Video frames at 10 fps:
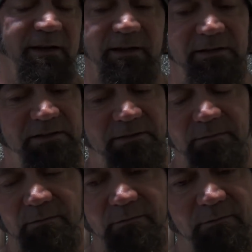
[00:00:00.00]
it's,
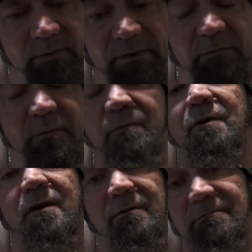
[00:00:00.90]
I mean,
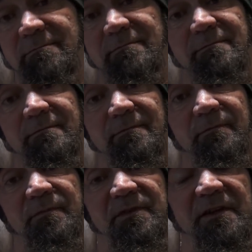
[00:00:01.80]
bro,
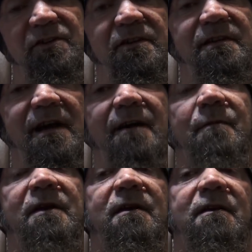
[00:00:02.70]
did you
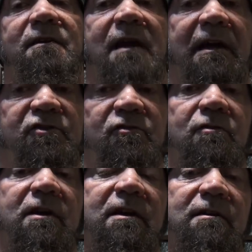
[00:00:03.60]
not make any
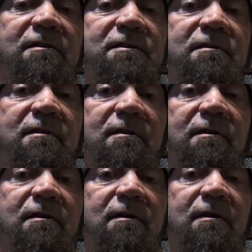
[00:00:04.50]
natural gains?
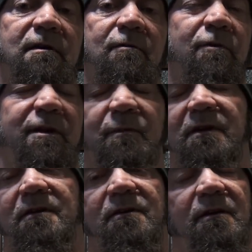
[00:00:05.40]
What do you
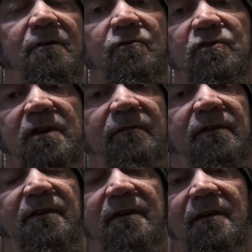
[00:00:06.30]
mean? You're going to lose
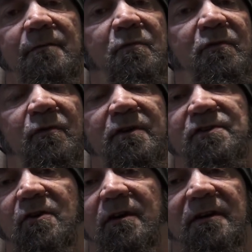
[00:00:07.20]
everything like before you
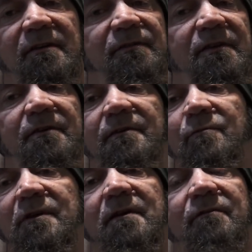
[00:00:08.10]
started lifting or
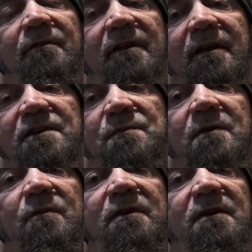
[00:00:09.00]
whatever the case
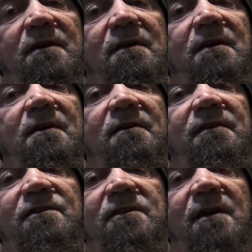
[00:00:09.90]
may be?
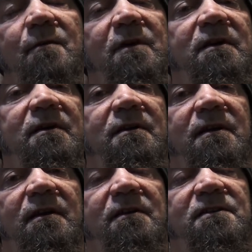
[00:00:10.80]
Did you not make any
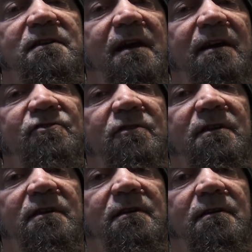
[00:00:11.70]
gains
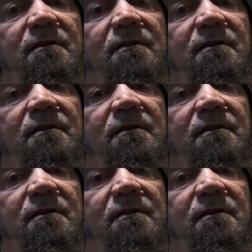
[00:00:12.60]
naturally?